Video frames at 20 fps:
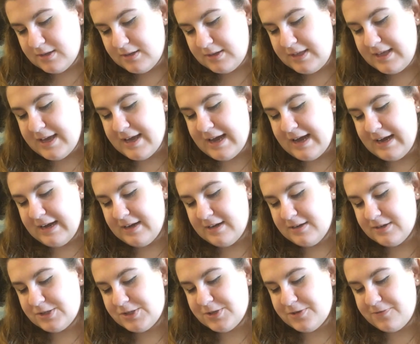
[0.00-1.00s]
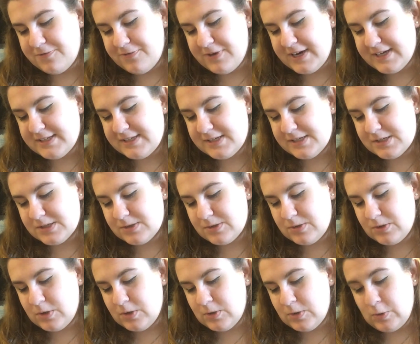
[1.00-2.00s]
Yeah, Sir Francis
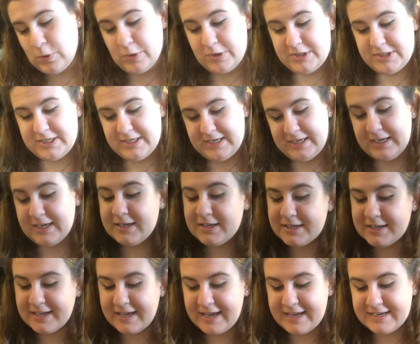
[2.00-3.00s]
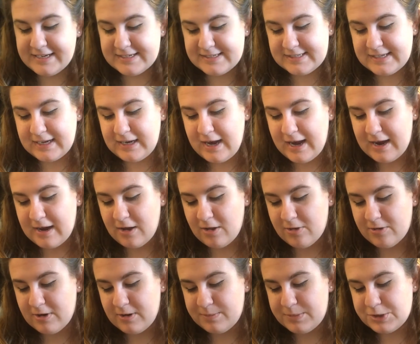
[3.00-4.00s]
Courtenay and his son Hal
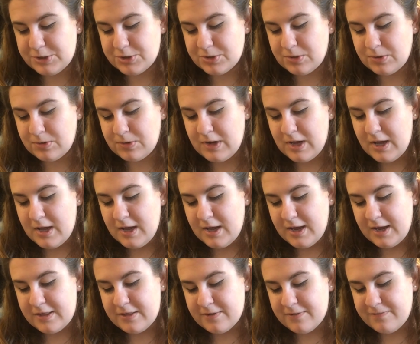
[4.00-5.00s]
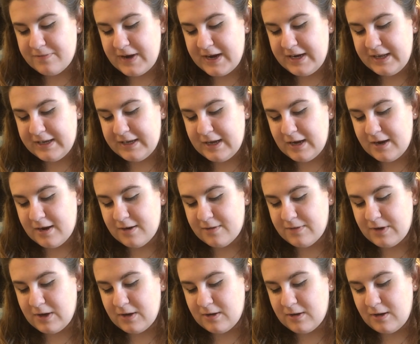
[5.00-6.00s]
are on patrol, and they're fighting
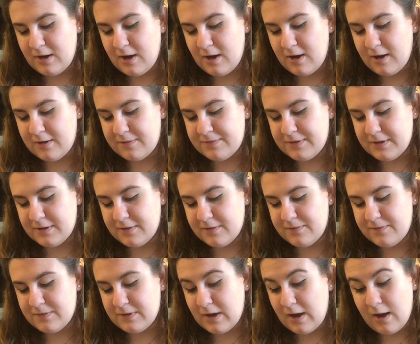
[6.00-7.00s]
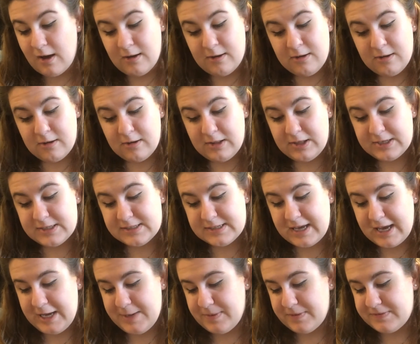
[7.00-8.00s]
Caraval off of Agulhas
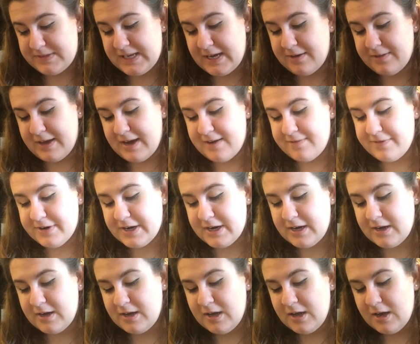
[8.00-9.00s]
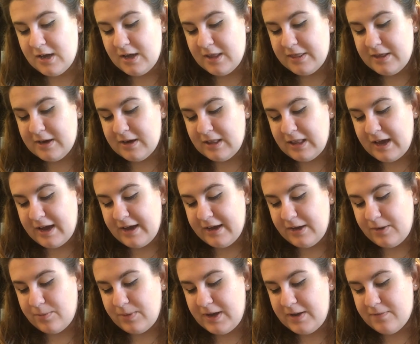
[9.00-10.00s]
Cape of South Africa. They are
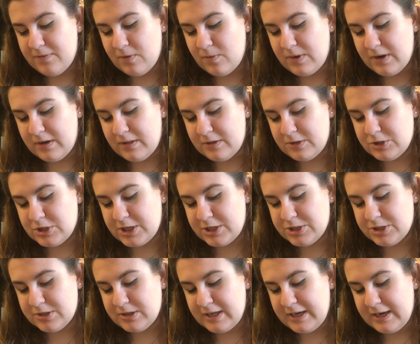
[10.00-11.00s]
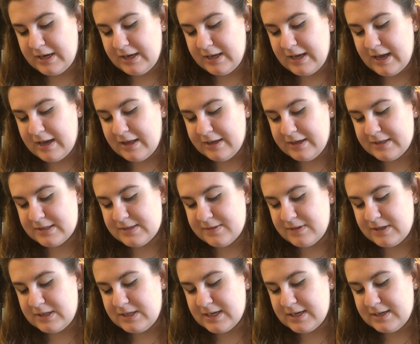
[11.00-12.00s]
lying in wait for one of the treasure-laden galleons
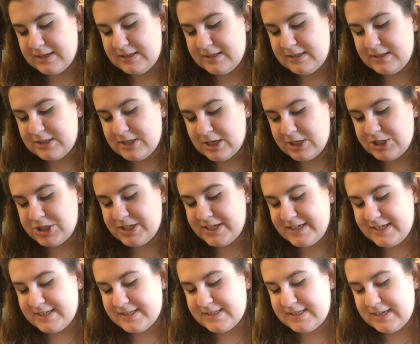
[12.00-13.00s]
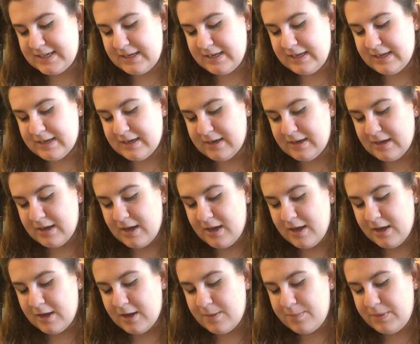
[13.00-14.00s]
of the Dutch East India
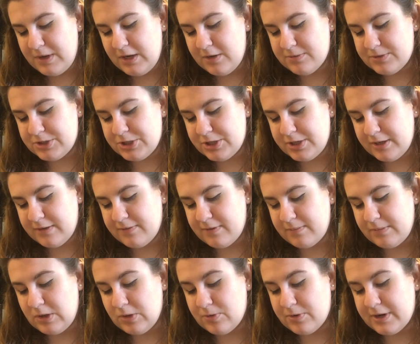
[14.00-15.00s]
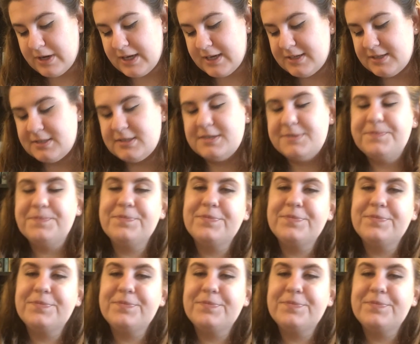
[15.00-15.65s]
Company returning from the Orient.